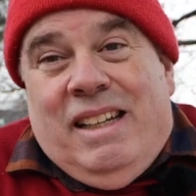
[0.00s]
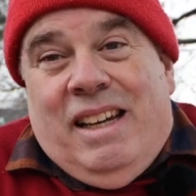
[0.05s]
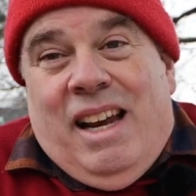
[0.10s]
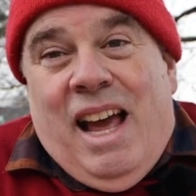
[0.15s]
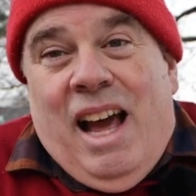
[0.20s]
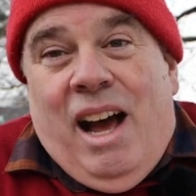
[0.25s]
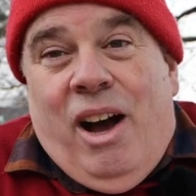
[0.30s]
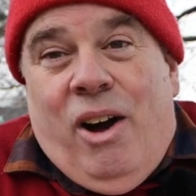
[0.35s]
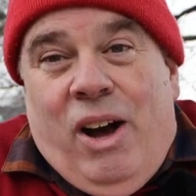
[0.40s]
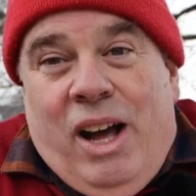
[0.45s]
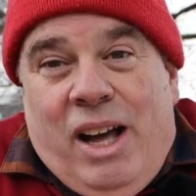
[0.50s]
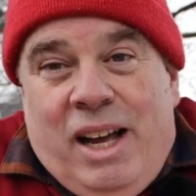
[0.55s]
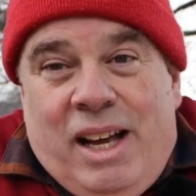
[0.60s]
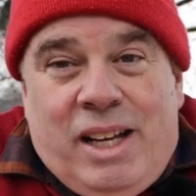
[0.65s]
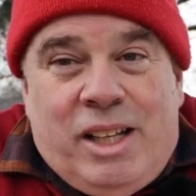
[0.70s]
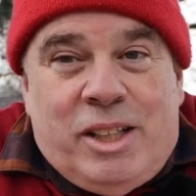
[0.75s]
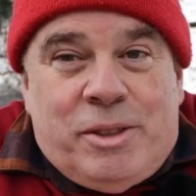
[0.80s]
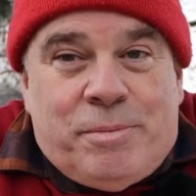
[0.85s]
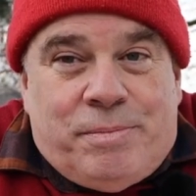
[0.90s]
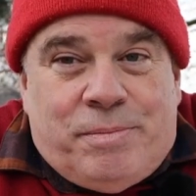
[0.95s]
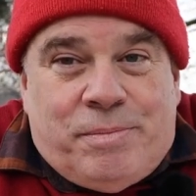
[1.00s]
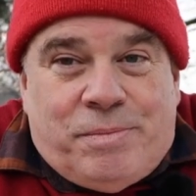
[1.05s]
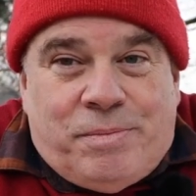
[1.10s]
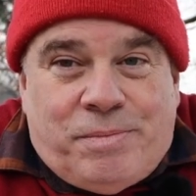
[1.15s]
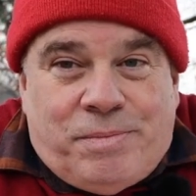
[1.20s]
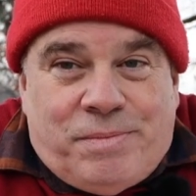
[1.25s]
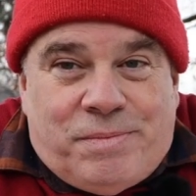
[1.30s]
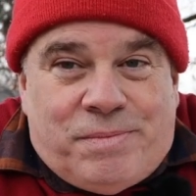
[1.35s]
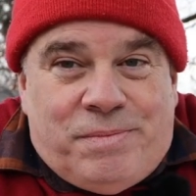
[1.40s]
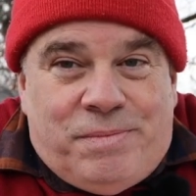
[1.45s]
Now,
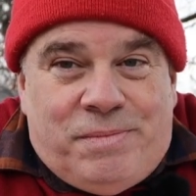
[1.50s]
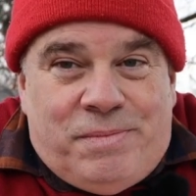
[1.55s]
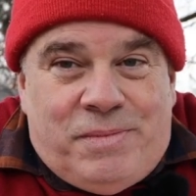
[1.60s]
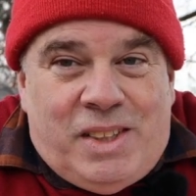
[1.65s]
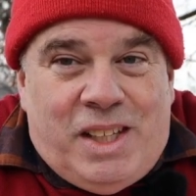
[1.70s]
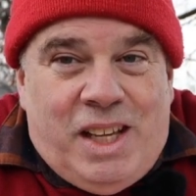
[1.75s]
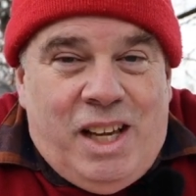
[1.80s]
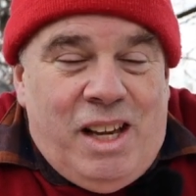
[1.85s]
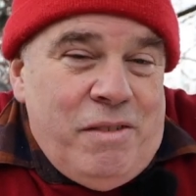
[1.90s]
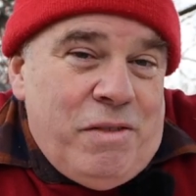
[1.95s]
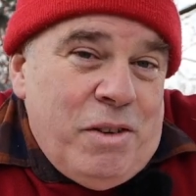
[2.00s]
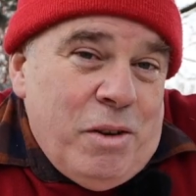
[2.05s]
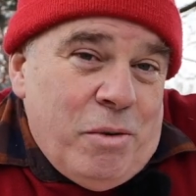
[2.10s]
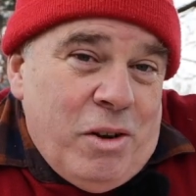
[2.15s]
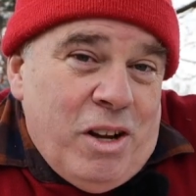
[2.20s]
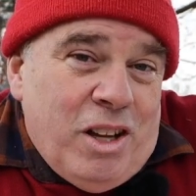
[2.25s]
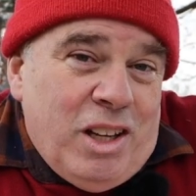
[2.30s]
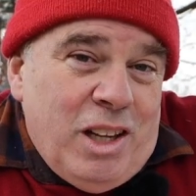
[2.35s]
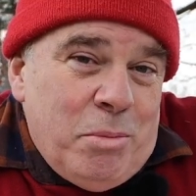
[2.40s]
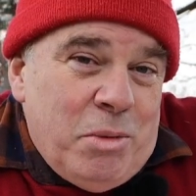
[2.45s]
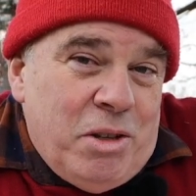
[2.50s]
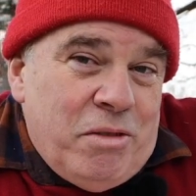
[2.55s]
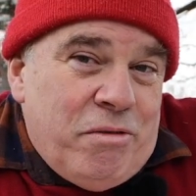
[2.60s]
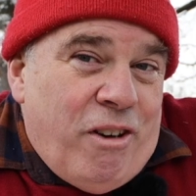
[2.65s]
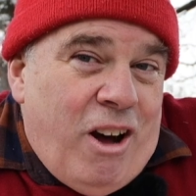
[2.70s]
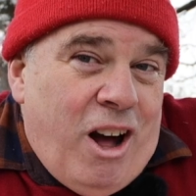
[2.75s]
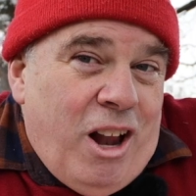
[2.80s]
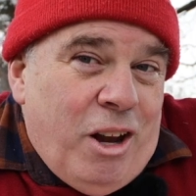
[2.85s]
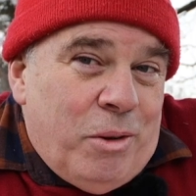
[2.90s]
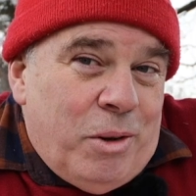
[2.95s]
if you've really been
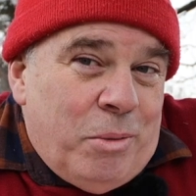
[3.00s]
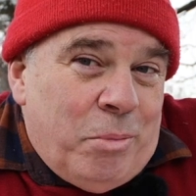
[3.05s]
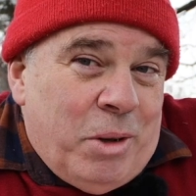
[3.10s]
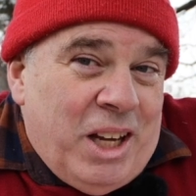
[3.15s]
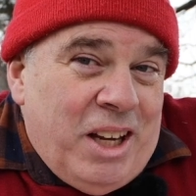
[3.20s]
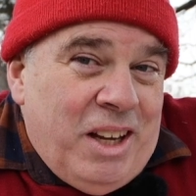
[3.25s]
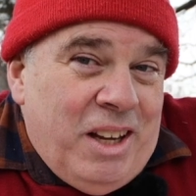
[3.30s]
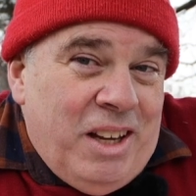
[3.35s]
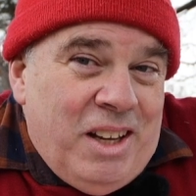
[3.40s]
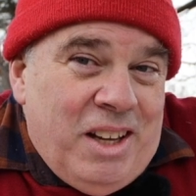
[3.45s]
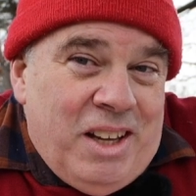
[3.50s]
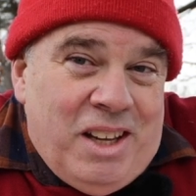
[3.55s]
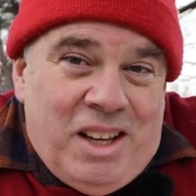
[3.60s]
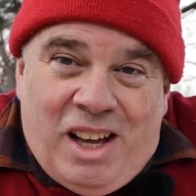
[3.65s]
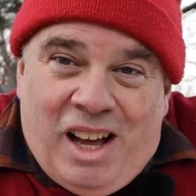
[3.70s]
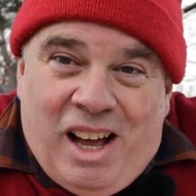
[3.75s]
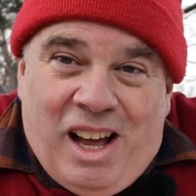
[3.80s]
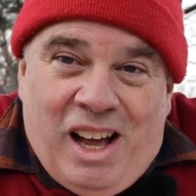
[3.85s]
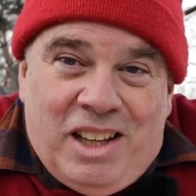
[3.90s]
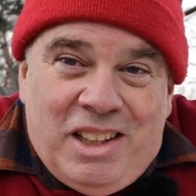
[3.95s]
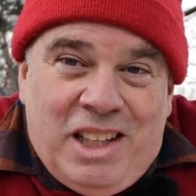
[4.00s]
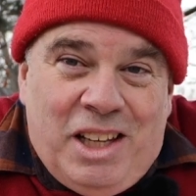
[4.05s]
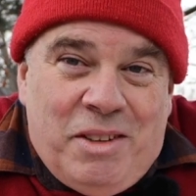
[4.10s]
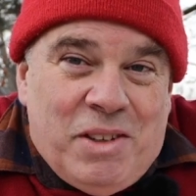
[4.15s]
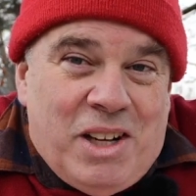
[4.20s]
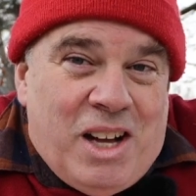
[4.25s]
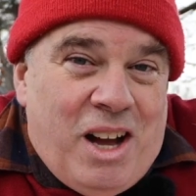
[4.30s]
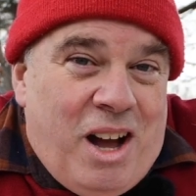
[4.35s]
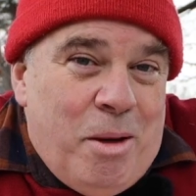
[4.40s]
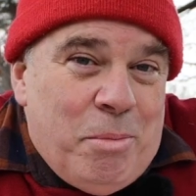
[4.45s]
following me,
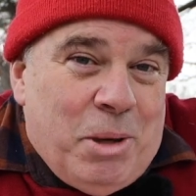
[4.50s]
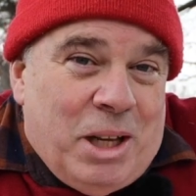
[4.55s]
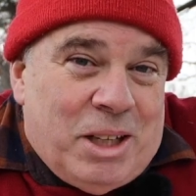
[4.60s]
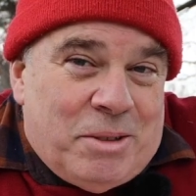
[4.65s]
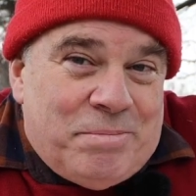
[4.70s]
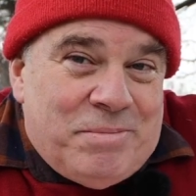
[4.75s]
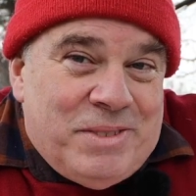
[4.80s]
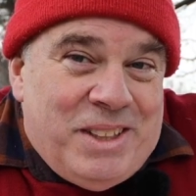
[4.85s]
leave a comment.